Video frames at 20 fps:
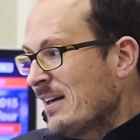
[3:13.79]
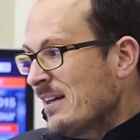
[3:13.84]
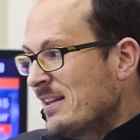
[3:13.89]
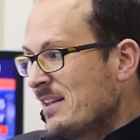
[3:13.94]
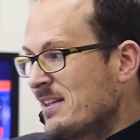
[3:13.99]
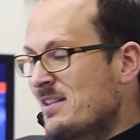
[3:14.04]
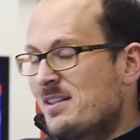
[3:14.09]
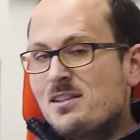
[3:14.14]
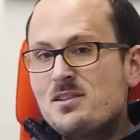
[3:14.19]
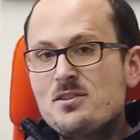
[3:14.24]

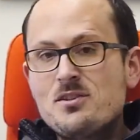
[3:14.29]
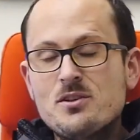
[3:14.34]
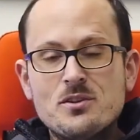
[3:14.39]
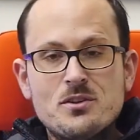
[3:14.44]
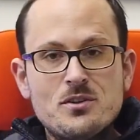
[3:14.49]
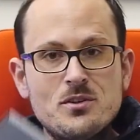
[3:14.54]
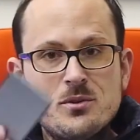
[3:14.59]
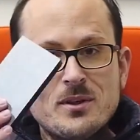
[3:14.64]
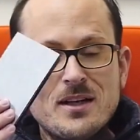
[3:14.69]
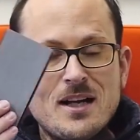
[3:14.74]
this is your
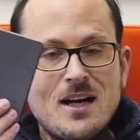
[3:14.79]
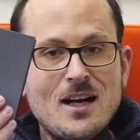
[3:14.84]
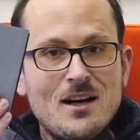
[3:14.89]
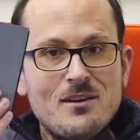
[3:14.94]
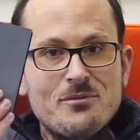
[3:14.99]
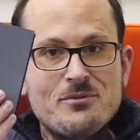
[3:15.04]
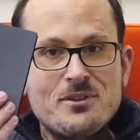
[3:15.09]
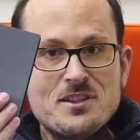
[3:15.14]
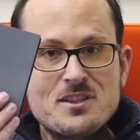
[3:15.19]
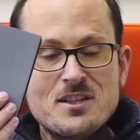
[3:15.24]
two and a
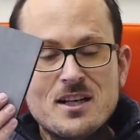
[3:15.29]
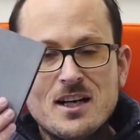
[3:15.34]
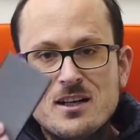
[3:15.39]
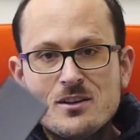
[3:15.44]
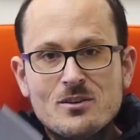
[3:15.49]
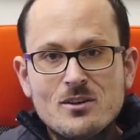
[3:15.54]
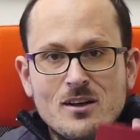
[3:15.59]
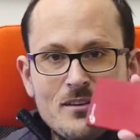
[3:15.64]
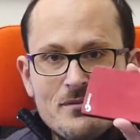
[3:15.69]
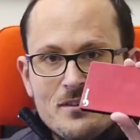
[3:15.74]
half inch
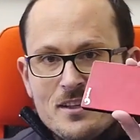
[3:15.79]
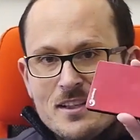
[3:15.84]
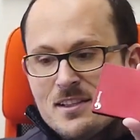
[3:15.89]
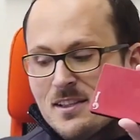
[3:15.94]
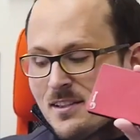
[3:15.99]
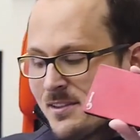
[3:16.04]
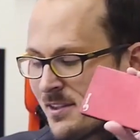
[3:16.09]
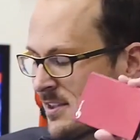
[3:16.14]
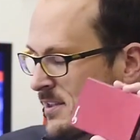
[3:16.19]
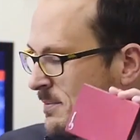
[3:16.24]
hard drive, this
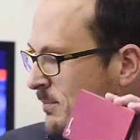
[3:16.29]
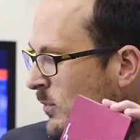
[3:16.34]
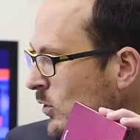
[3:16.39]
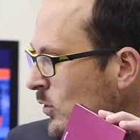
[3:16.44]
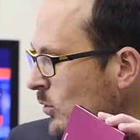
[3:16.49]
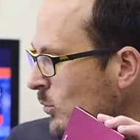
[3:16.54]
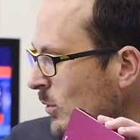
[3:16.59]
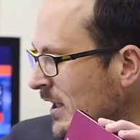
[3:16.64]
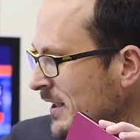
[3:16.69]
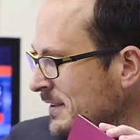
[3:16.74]
is a
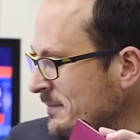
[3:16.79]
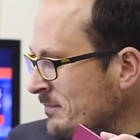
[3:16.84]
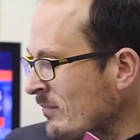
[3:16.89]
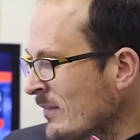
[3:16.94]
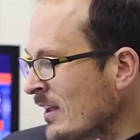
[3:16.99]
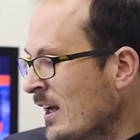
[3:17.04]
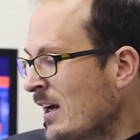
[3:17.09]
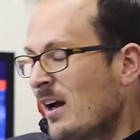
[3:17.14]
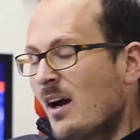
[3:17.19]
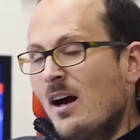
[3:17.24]
small one,
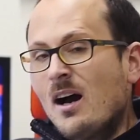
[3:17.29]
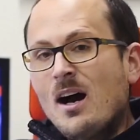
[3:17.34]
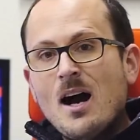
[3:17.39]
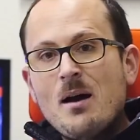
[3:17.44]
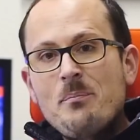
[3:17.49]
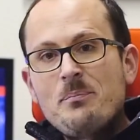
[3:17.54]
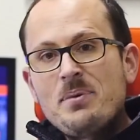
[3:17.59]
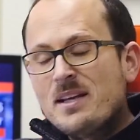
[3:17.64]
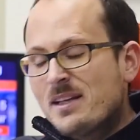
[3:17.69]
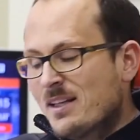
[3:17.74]

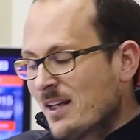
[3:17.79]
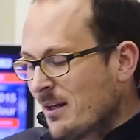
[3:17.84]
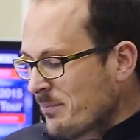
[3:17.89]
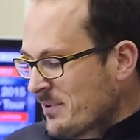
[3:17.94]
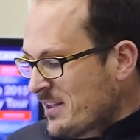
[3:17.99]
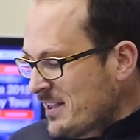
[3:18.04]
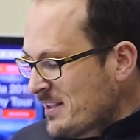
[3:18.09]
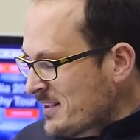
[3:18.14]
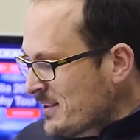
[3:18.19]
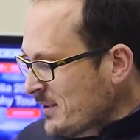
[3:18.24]
I picked up
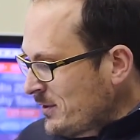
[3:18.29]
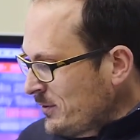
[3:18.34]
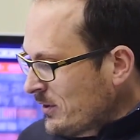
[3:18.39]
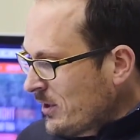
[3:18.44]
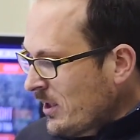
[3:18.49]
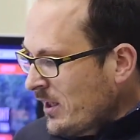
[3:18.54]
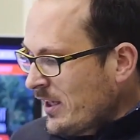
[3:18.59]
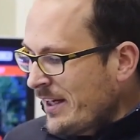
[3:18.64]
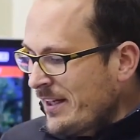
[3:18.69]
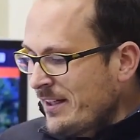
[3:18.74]
this little
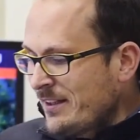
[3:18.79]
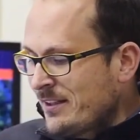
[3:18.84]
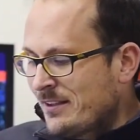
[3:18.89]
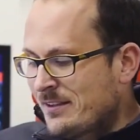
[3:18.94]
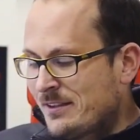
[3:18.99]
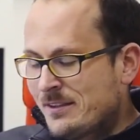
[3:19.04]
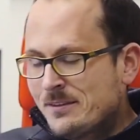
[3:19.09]
guy